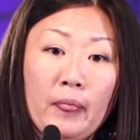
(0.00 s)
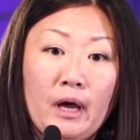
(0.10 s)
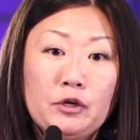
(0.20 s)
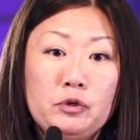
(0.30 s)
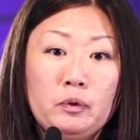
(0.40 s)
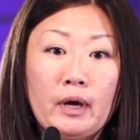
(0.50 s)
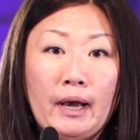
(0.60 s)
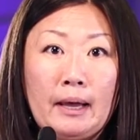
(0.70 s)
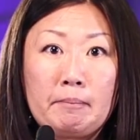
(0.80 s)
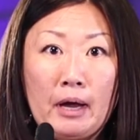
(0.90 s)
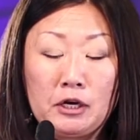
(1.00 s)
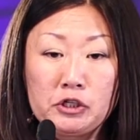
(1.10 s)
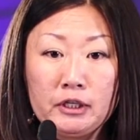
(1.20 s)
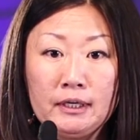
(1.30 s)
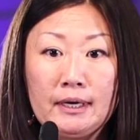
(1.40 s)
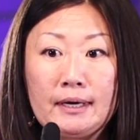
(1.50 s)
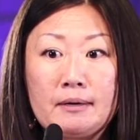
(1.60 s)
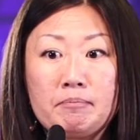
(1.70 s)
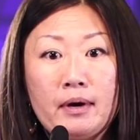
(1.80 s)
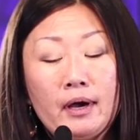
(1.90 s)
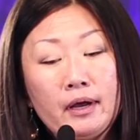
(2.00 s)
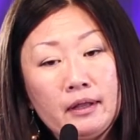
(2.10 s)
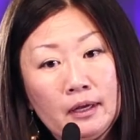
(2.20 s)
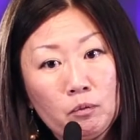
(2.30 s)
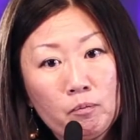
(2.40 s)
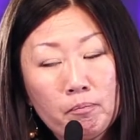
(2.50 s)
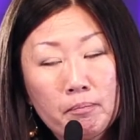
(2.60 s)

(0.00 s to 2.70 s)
As you can imagine, I think